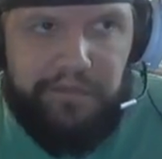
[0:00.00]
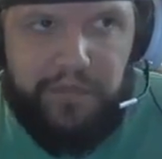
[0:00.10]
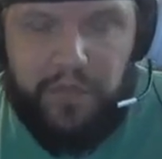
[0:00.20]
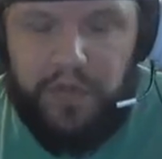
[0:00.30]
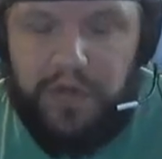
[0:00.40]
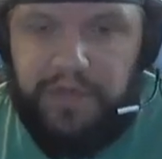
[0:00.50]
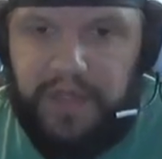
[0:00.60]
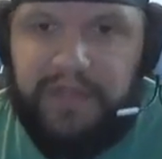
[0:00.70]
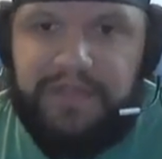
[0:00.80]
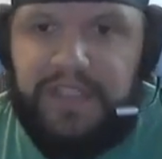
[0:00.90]
well, if
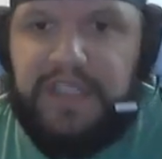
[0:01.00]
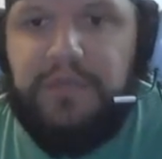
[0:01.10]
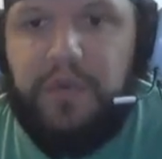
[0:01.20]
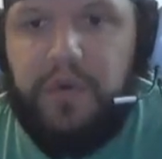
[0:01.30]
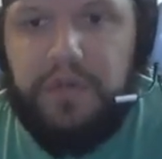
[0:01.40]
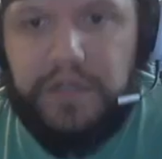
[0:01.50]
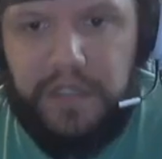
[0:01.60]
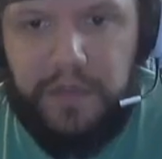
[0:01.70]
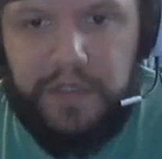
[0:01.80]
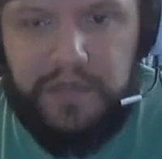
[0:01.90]
you have 6 portals
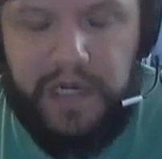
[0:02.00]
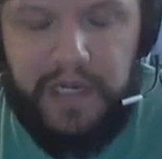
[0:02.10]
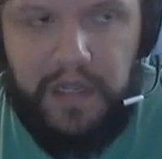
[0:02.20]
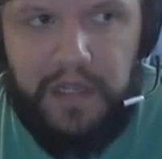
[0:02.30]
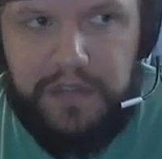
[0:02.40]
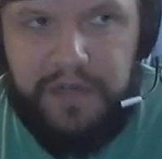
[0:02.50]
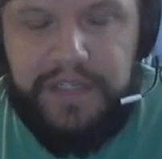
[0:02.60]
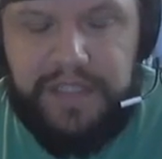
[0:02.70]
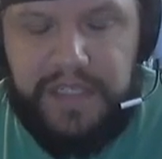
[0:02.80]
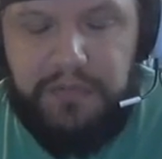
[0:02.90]
anyways, right? So every
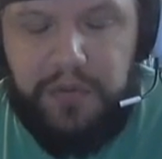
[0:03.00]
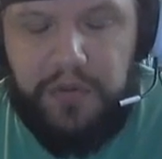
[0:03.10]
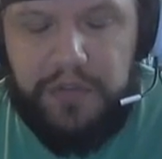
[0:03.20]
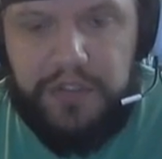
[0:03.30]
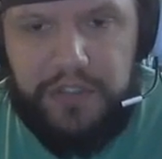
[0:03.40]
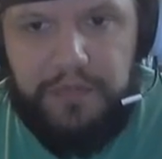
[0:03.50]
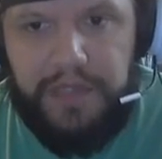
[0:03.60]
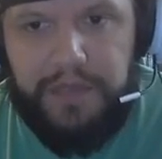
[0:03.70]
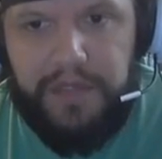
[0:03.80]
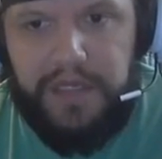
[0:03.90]
6 portals you should be
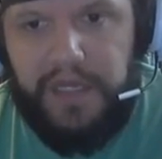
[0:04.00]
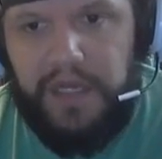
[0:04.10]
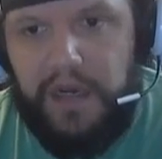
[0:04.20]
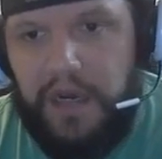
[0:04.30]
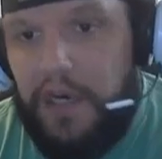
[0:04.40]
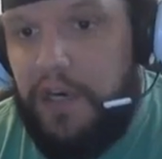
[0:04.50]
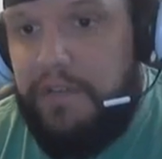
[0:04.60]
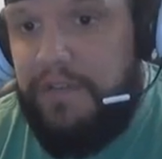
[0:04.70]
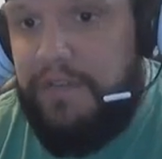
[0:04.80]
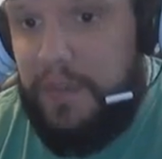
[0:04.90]
able to get
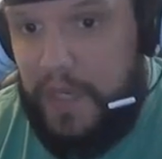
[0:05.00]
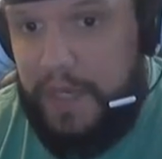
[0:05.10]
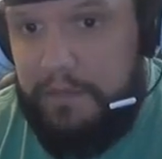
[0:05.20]
150 rep.